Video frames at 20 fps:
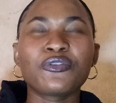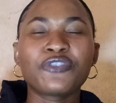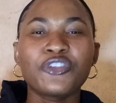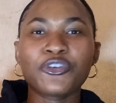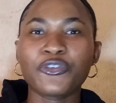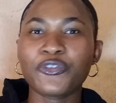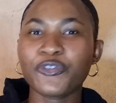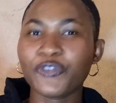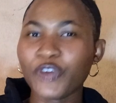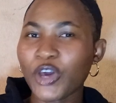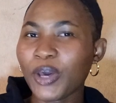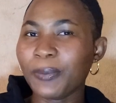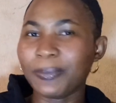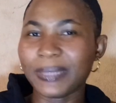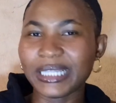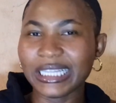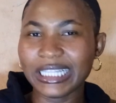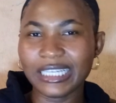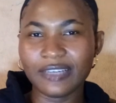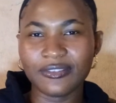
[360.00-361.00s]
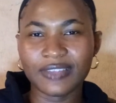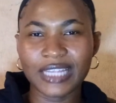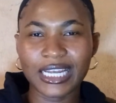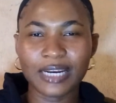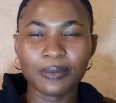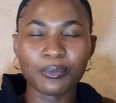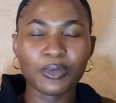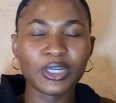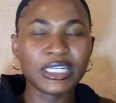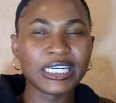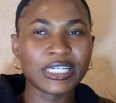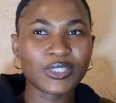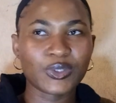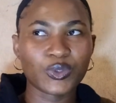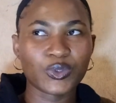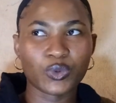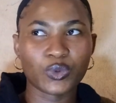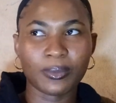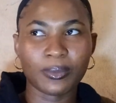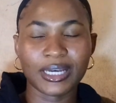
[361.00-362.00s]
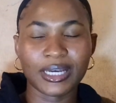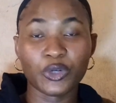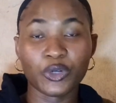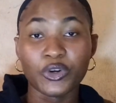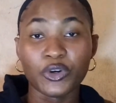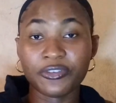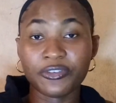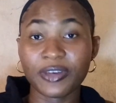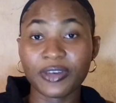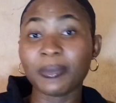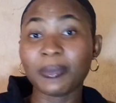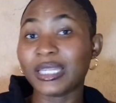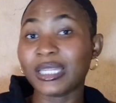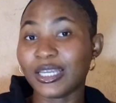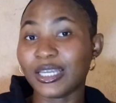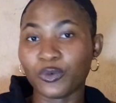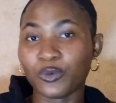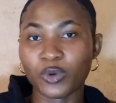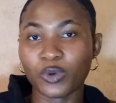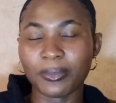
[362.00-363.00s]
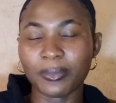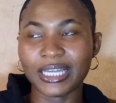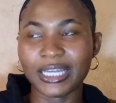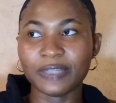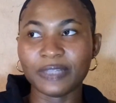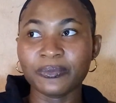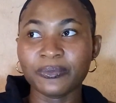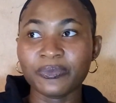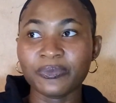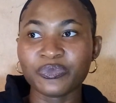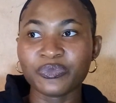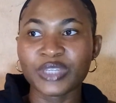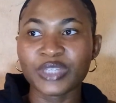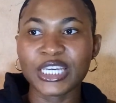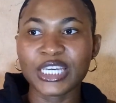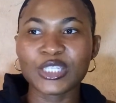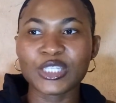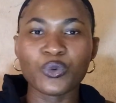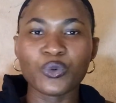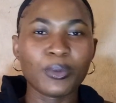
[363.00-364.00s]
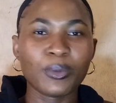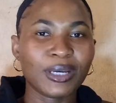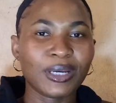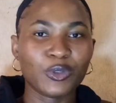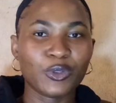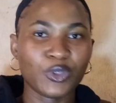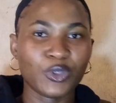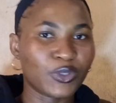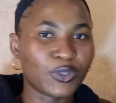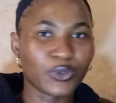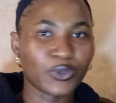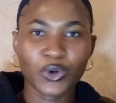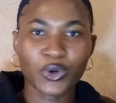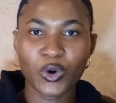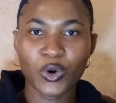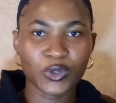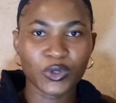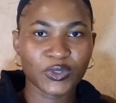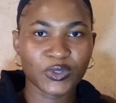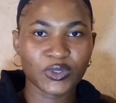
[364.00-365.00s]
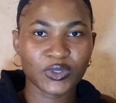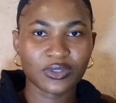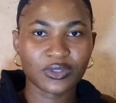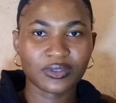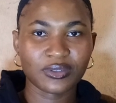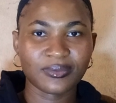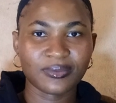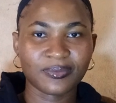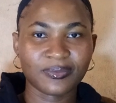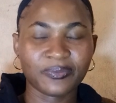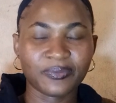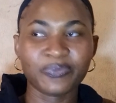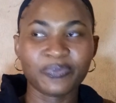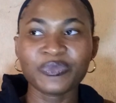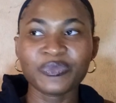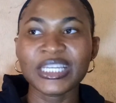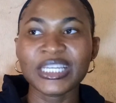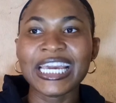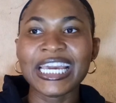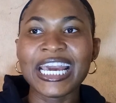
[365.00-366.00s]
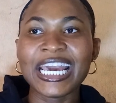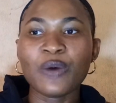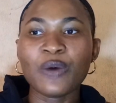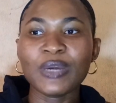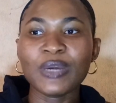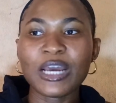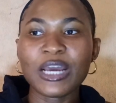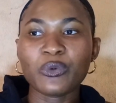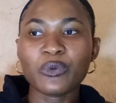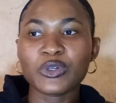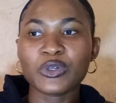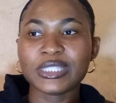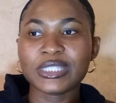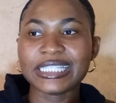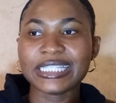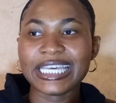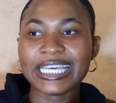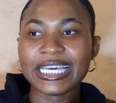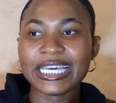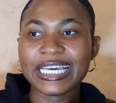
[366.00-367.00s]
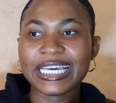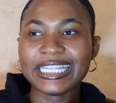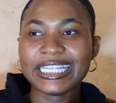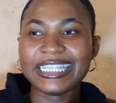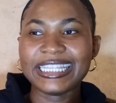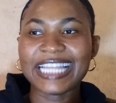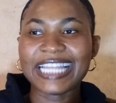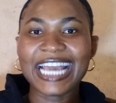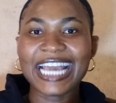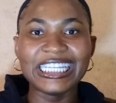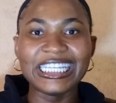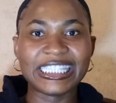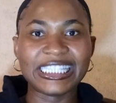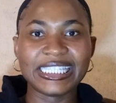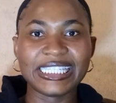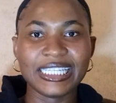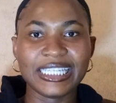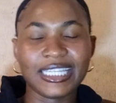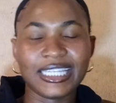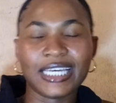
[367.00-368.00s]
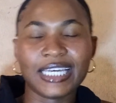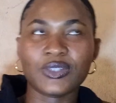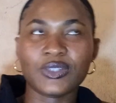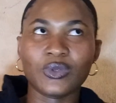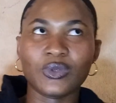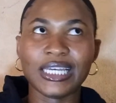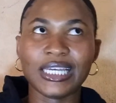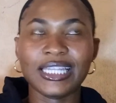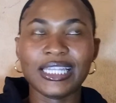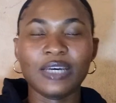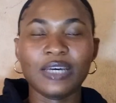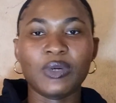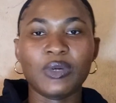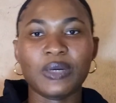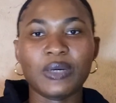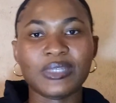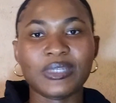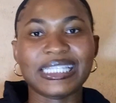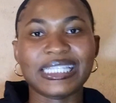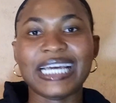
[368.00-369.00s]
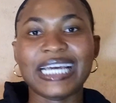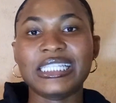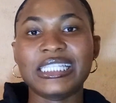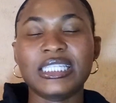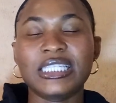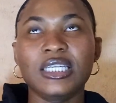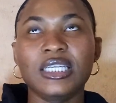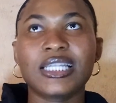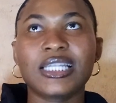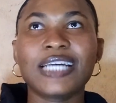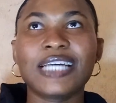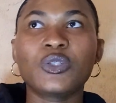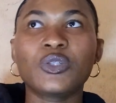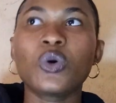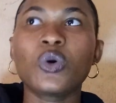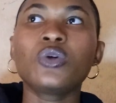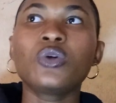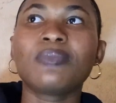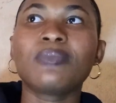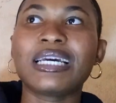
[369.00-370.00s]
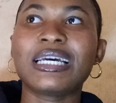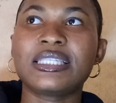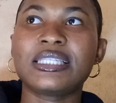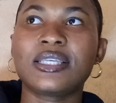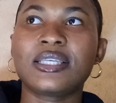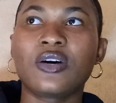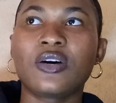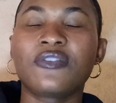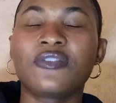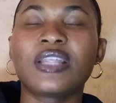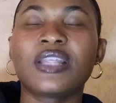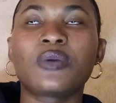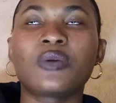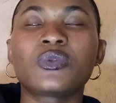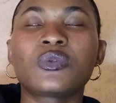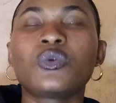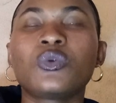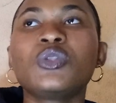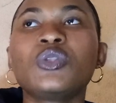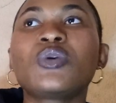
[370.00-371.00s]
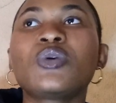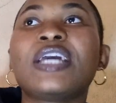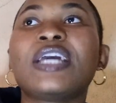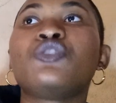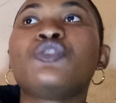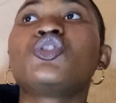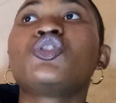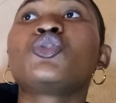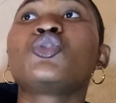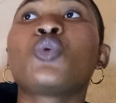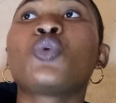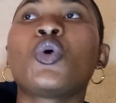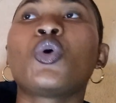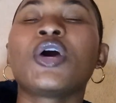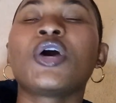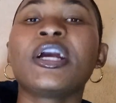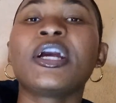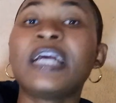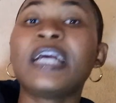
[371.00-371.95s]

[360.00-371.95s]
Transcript: the firm belief that a modest woman or a feminine woman is a woman who doesn't curse. When I was 19 years old, I think when I was 19, I told myself that I was going to ensure